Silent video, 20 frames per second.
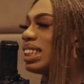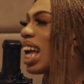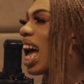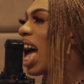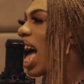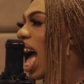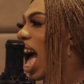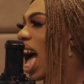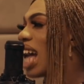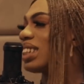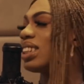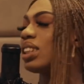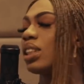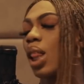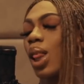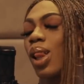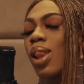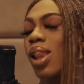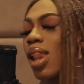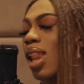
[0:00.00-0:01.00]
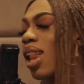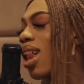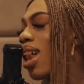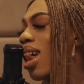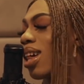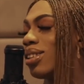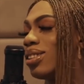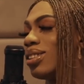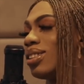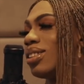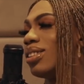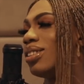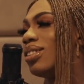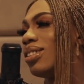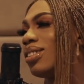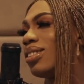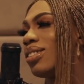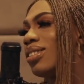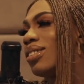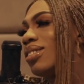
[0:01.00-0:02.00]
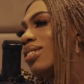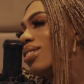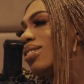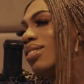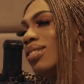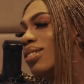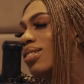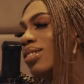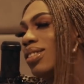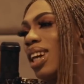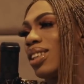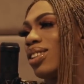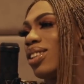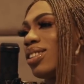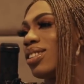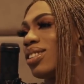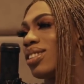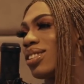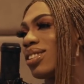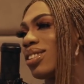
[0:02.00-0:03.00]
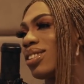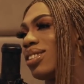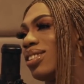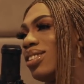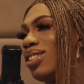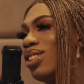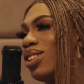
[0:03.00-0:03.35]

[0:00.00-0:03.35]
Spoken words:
And I just